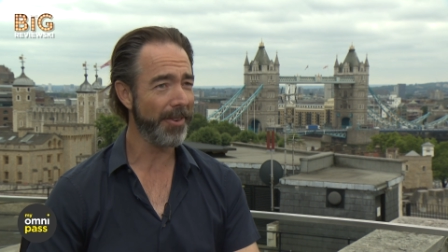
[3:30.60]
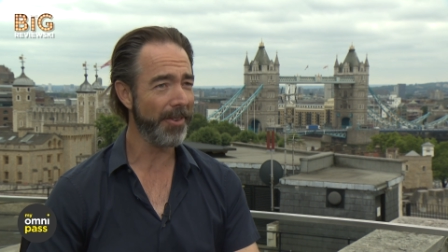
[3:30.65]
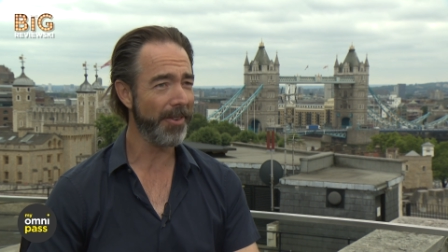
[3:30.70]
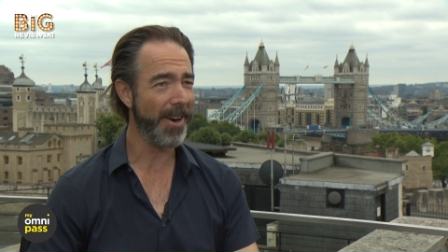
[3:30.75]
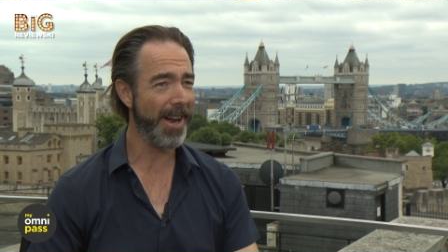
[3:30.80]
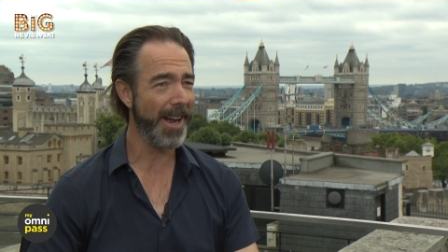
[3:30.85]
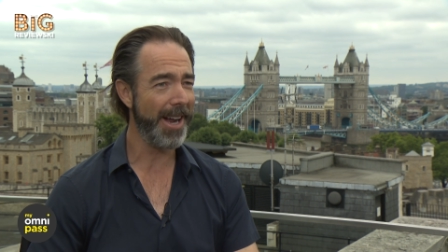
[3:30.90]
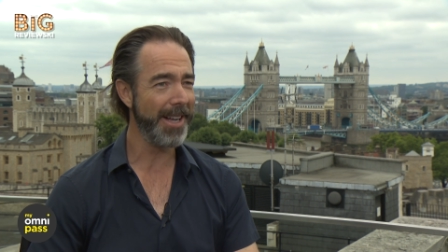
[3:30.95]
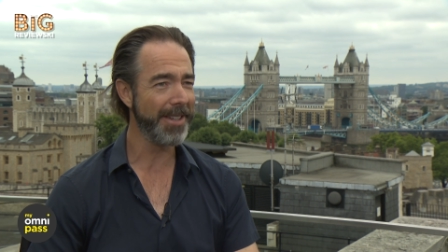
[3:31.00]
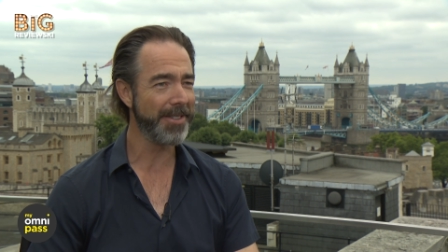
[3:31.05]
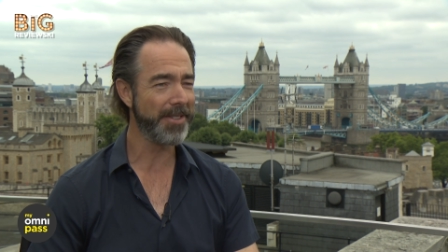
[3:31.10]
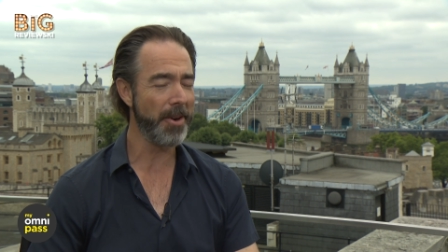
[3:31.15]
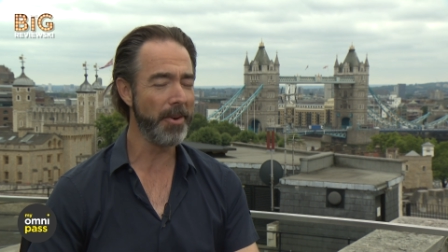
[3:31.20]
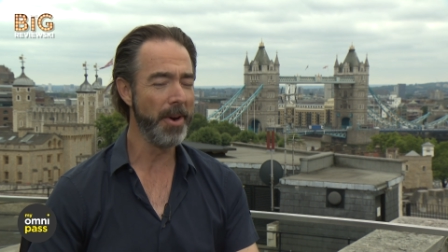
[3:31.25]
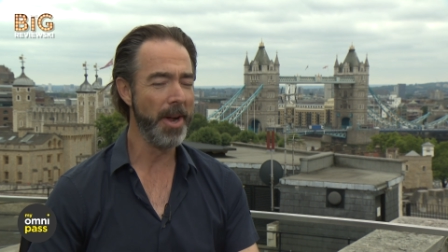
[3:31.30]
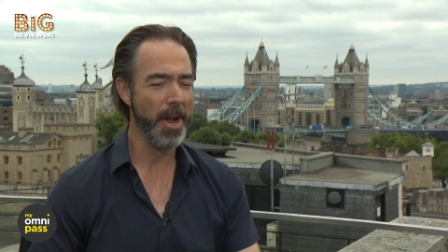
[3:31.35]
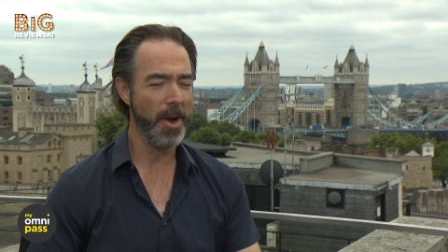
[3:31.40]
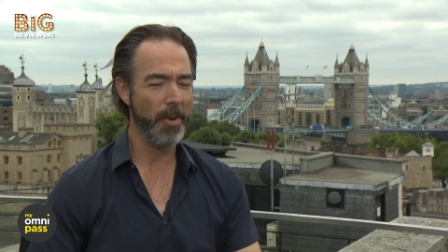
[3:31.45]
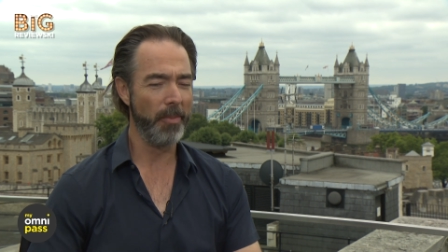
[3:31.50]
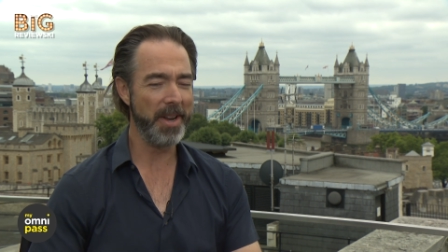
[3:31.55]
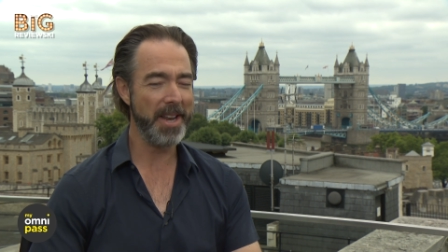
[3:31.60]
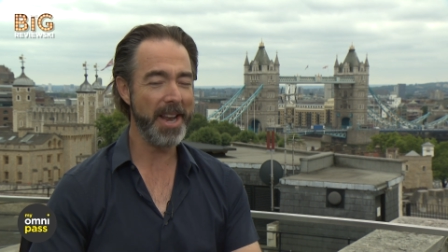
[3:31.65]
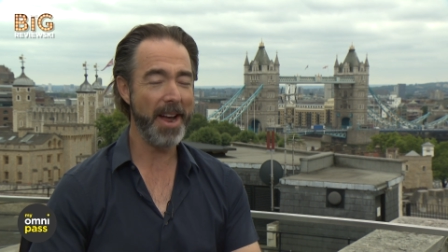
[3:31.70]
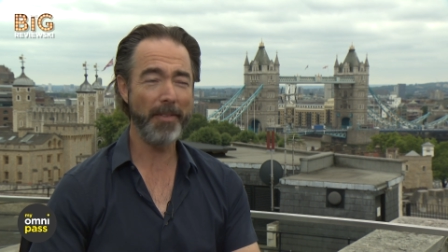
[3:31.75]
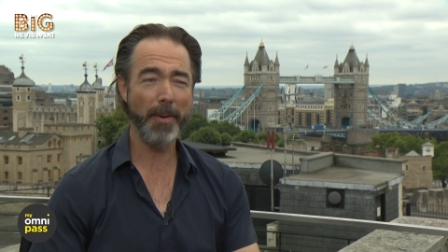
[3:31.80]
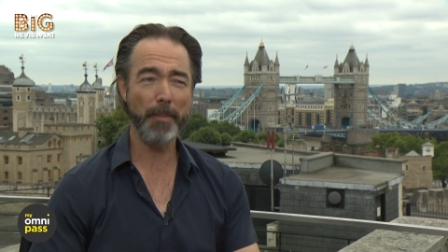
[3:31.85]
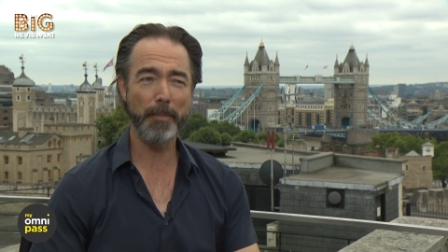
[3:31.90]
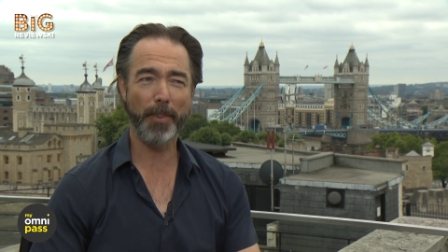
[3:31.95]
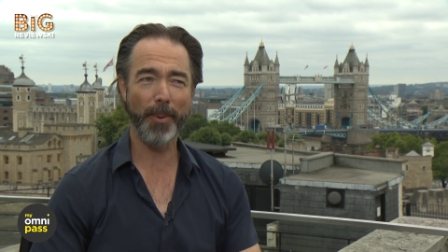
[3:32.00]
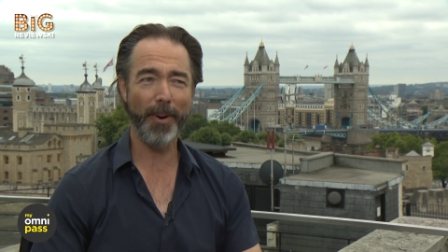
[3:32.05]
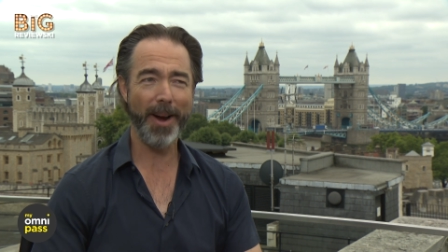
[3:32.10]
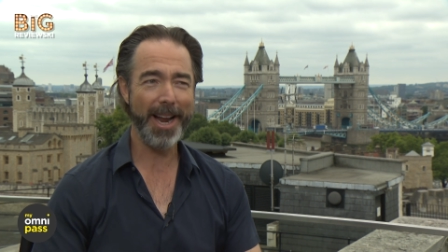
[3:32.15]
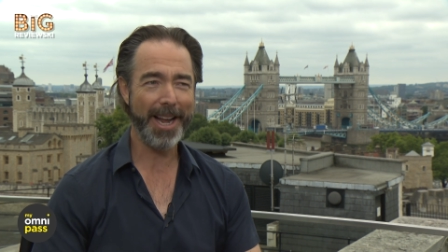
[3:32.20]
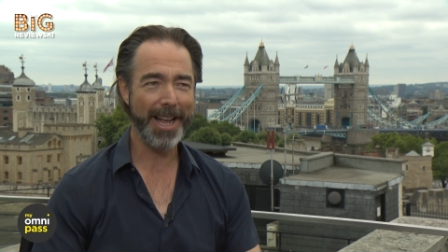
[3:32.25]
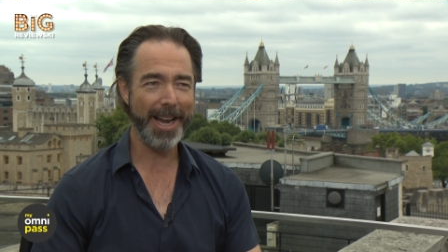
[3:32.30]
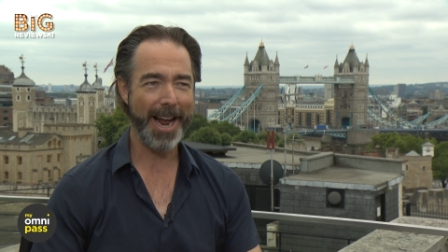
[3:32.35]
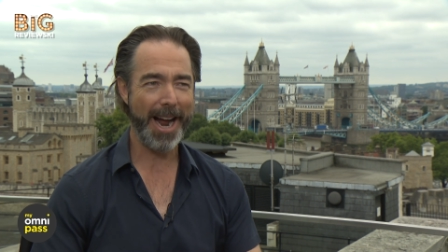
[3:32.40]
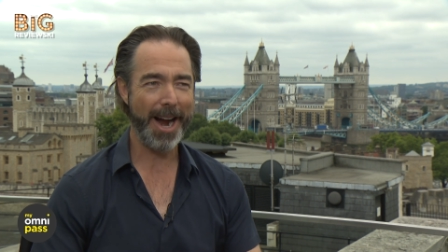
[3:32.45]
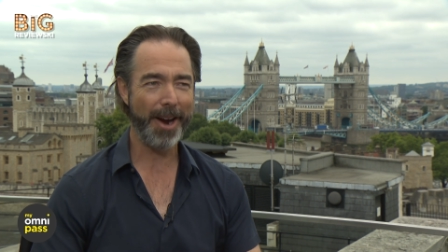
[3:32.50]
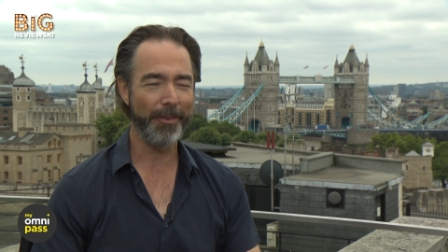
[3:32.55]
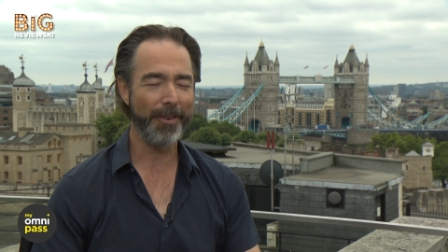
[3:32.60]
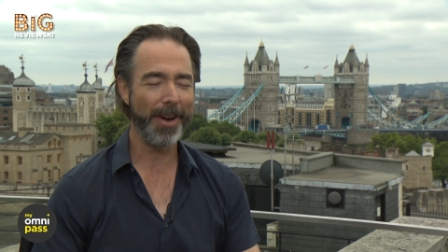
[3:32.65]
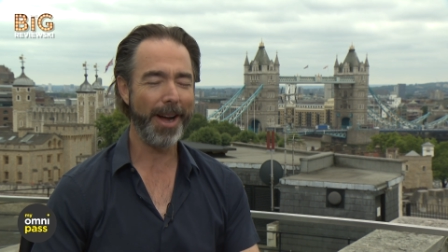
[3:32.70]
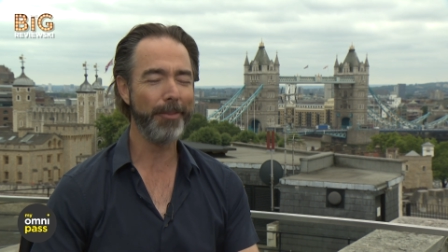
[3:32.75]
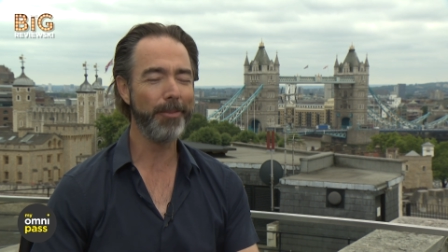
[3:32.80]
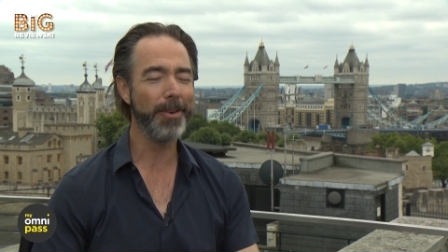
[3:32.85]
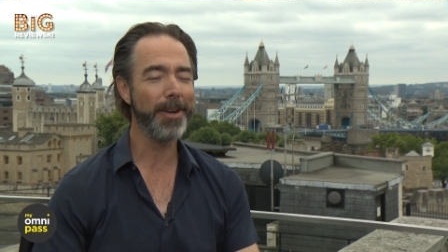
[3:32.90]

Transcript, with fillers: sure. right? So we never break it outright.